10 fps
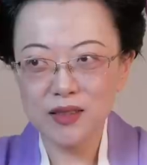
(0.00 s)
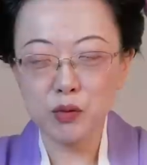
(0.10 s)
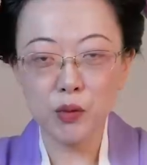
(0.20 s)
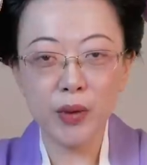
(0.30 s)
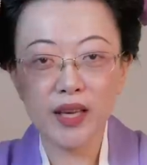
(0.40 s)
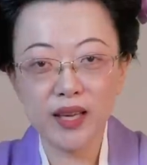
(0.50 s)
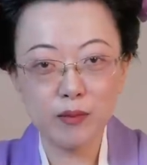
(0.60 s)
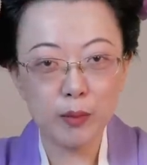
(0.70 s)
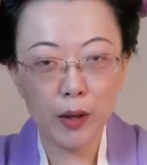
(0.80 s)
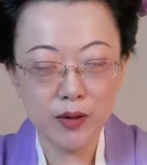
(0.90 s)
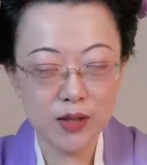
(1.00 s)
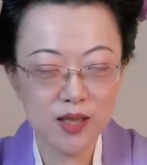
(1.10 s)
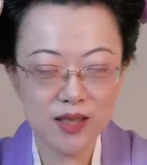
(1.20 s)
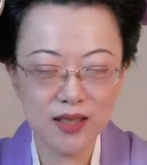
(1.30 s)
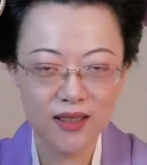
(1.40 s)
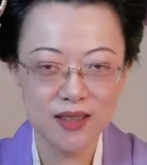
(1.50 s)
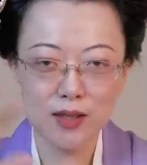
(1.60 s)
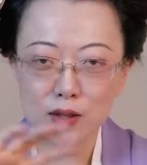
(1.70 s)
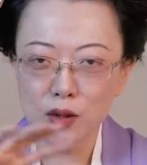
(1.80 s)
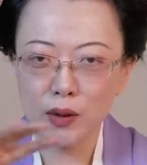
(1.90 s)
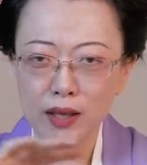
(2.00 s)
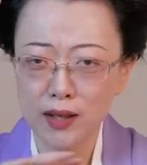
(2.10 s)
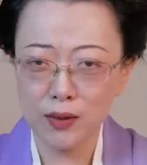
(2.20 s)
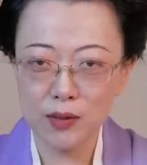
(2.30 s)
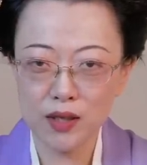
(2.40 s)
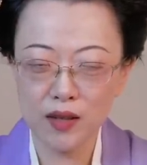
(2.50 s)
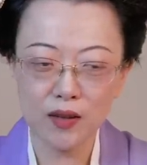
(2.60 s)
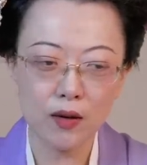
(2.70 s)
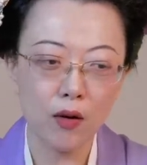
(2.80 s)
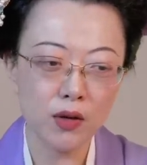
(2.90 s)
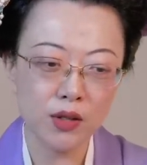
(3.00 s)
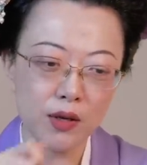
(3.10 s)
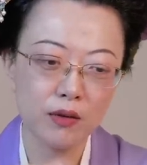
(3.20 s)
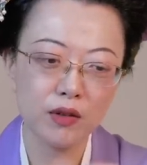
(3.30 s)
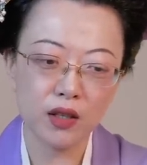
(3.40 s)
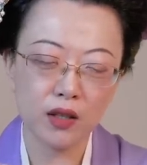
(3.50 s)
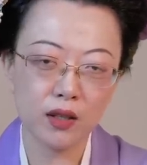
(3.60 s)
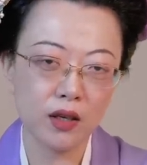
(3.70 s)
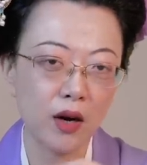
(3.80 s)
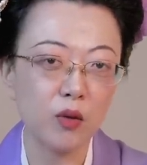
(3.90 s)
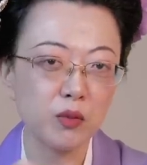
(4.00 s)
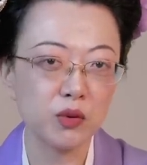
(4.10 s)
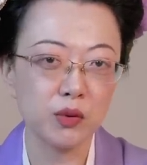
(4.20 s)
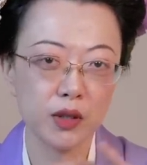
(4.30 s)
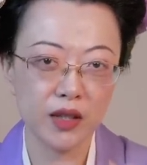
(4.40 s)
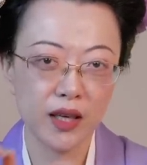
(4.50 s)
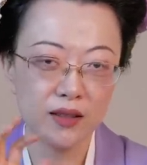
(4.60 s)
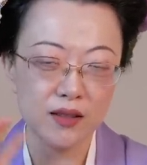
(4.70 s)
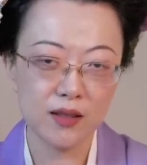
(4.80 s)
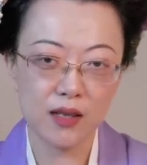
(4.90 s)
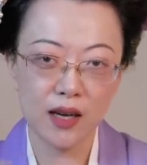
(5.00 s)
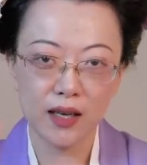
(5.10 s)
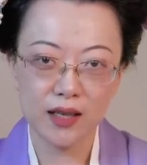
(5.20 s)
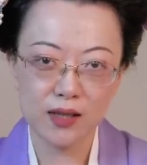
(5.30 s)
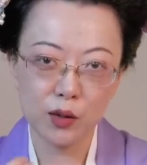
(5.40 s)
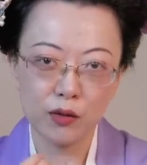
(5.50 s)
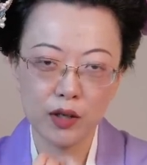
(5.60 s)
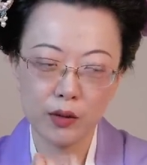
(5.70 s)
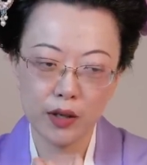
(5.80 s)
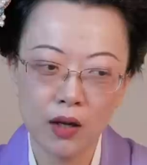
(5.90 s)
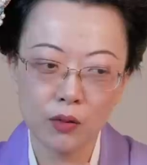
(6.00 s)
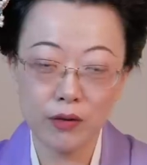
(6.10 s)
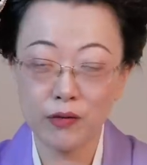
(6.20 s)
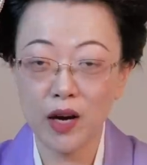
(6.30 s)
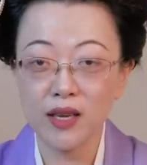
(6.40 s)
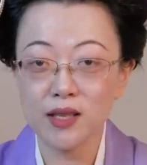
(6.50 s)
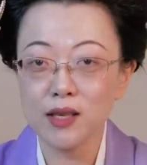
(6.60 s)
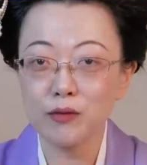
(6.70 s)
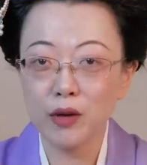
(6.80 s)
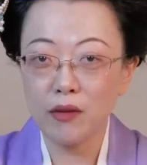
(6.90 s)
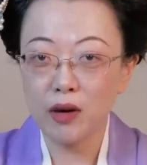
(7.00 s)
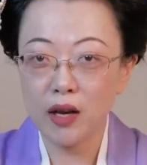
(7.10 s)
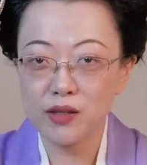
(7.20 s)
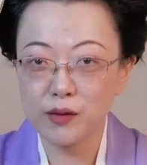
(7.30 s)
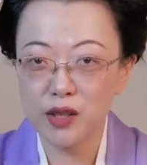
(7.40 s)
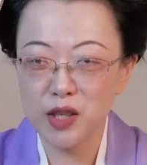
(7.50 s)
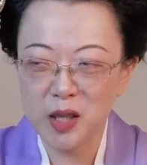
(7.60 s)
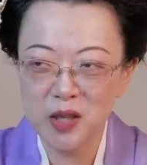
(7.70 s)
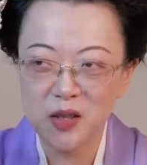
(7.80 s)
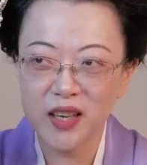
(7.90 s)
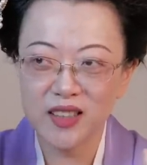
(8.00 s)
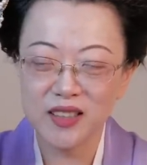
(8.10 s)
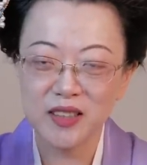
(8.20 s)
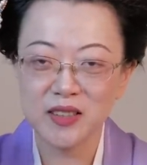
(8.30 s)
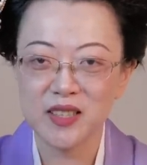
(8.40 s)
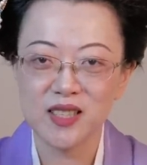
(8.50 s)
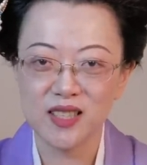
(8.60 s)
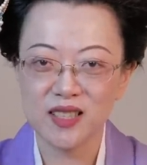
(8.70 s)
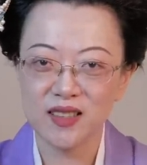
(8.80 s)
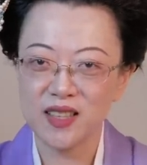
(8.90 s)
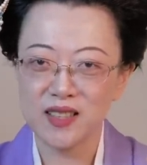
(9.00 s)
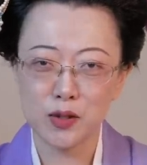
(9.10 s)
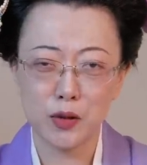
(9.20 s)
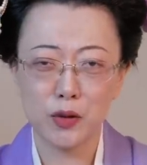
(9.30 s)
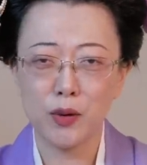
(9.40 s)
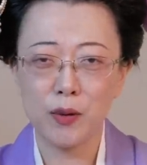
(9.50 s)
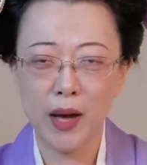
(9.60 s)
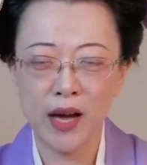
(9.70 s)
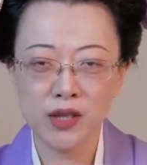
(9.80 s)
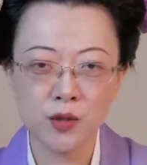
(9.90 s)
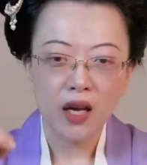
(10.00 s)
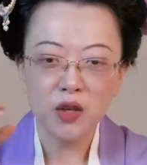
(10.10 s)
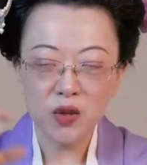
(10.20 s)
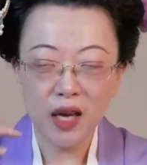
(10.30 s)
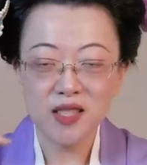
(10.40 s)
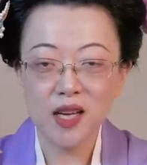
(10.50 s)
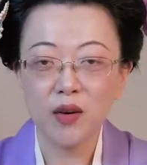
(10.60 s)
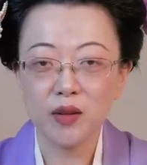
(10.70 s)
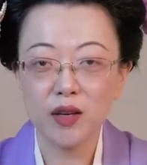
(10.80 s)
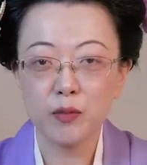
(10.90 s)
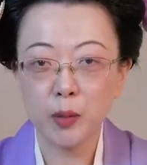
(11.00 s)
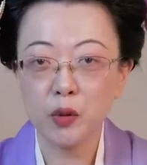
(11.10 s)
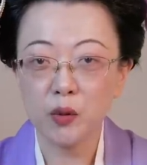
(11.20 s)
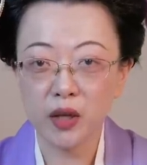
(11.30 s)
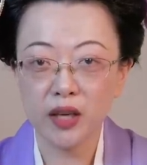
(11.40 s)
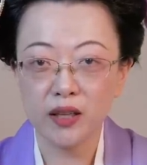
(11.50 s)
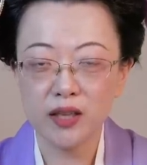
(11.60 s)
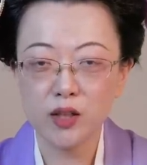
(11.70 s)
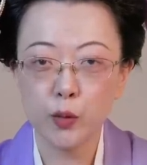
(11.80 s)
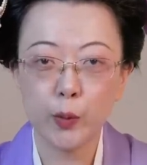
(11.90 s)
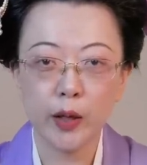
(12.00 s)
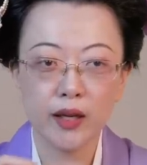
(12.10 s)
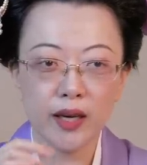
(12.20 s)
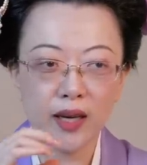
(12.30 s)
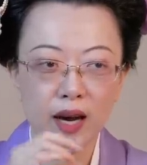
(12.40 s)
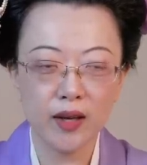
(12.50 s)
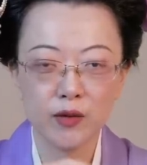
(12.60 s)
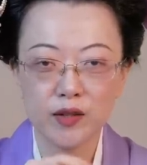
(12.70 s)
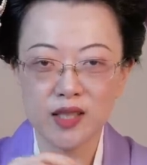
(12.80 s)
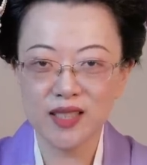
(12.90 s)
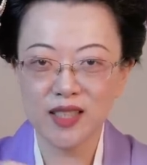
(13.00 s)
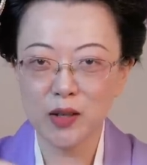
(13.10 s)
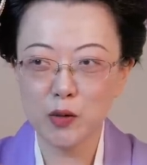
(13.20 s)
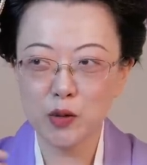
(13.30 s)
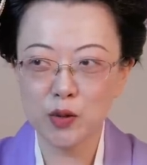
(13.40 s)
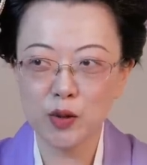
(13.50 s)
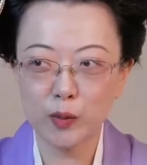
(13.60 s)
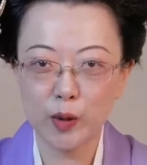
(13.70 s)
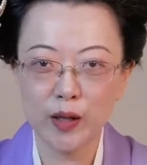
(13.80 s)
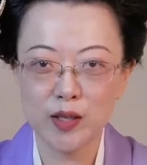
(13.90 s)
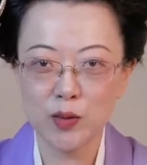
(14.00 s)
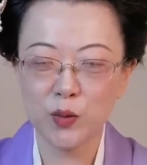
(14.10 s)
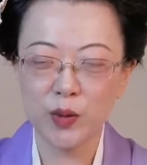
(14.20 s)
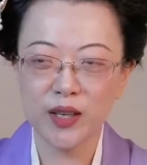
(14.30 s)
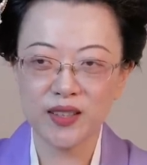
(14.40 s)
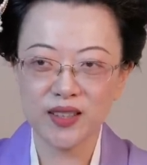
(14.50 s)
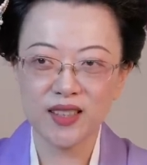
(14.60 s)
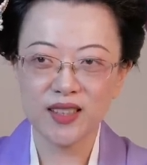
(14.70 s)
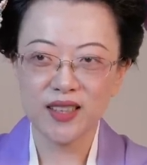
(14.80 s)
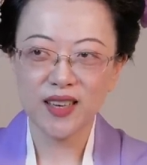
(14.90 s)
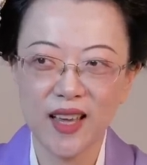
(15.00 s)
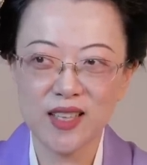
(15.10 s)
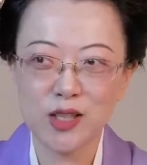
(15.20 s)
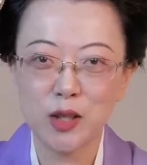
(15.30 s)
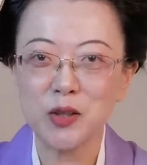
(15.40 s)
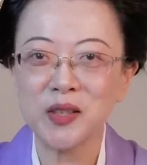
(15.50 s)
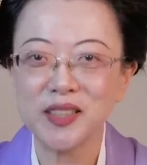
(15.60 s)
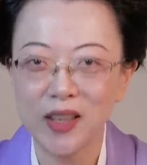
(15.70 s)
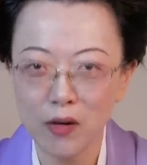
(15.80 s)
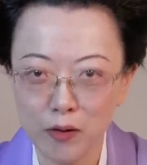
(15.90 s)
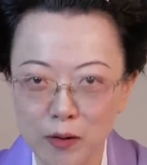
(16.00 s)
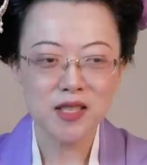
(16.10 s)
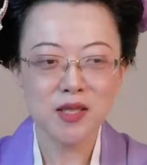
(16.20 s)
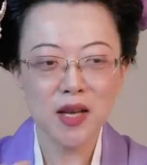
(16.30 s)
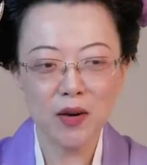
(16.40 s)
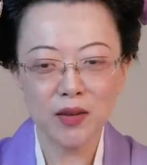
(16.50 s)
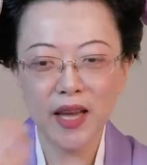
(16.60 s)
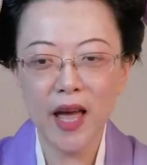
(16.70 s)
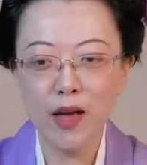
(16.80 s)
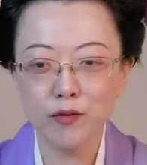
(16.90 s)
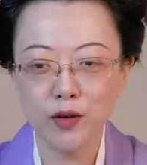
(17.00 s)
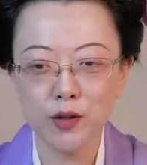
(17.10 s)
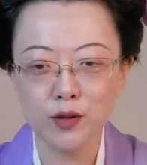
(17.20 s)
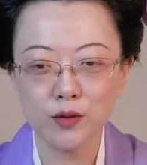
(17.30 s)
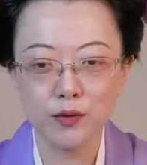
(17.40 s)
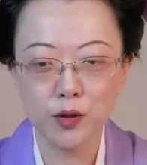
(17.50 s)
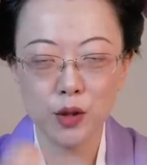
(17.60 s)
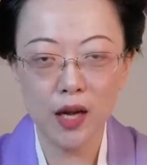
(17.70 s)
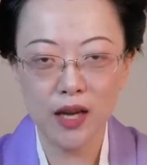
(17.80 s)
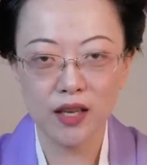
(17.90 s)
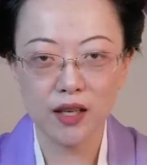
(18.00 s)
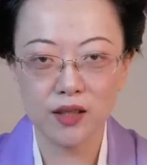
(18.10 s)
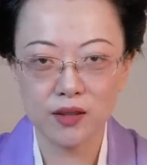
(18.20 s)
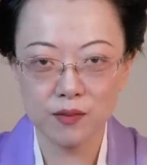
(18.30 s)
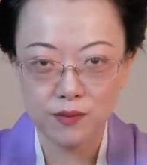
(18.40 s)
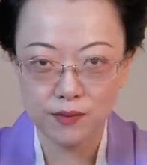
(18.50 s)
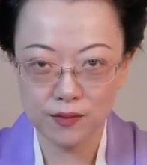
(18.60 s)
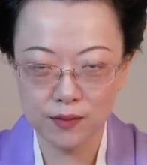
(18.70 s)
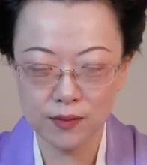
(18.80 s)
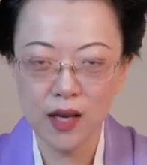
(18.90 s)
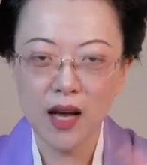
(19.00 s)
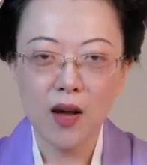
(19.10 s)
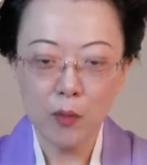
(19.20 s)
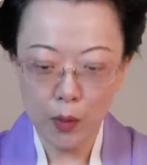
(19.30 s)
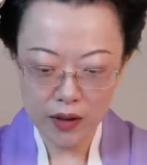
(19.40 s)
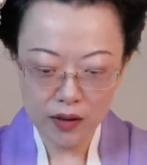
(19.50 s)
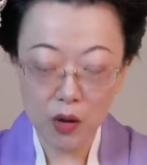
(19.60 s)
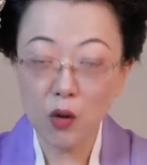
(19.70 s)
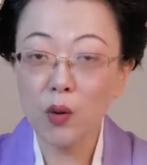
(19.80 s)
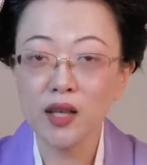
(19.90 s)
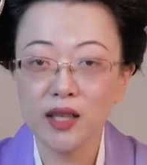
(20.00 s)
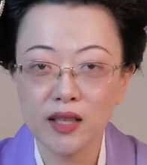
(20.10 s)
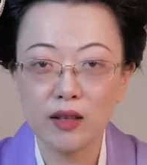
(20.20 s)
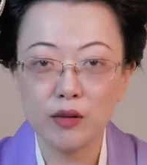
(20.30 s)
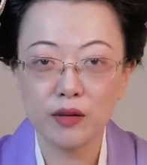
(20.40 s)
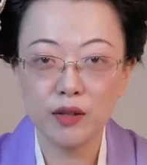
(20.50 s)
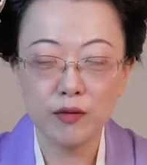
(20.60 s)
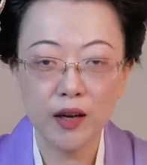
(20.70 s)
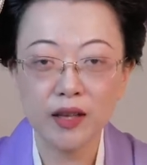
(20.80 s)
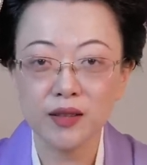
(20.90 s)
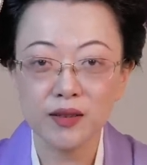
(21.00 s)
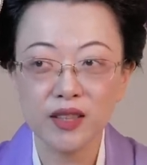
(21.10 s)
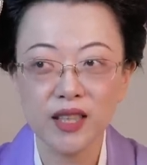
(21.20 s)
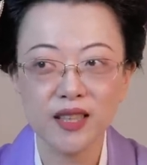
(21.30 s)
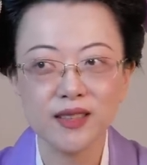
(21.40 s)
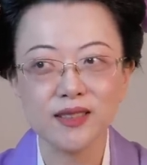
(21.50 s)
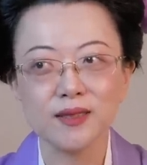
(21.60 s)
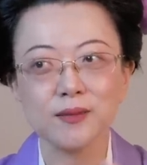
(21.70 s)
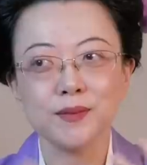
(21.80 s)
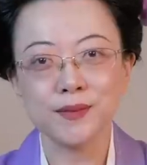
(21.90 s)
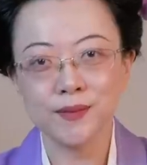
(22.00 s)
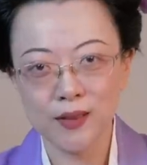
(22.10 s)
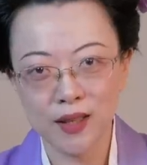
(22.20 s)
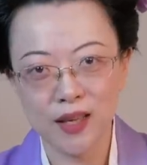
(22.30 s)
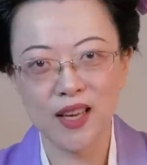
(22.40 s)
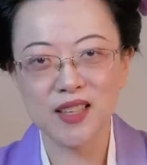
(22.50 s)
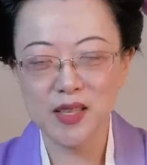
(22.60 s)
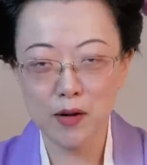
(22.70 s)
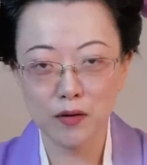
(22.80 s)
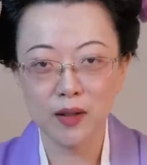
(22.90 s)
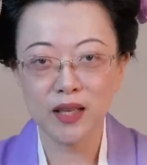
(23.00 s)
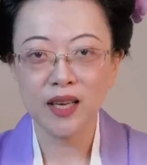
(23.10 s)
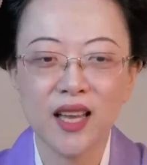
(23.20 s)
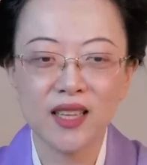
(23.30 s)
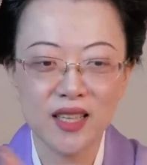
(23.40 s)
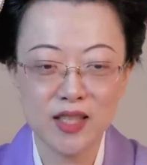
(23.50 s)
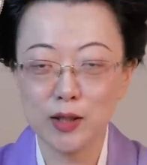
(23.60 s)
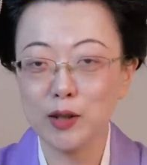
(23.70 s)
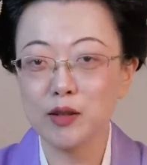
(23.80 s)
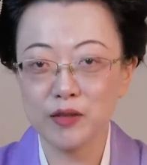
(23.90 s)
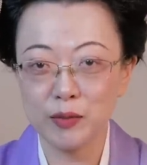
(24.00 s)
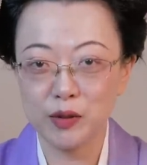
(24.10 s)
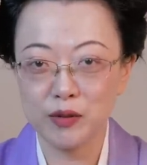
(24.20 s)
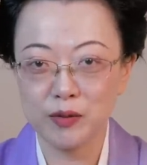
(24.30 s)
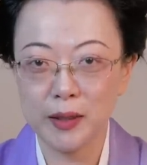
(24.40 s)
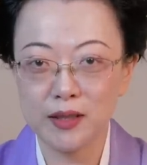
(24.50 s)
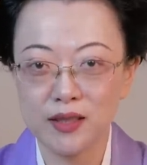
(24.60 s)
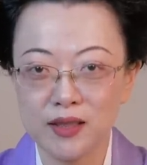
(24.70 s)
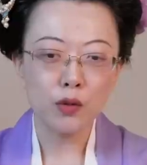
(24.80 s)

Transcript: wig and parts that doesn't quite go together. Also, even the combed work and design is not very refined. If you have high definition, you can clearly see things don't quite match. You can tell they've put work in it, but it kind of didn't go to the place where it's good enough. So the effort for trying is but then the quality of the final thing is definitely needs a lot of improvement.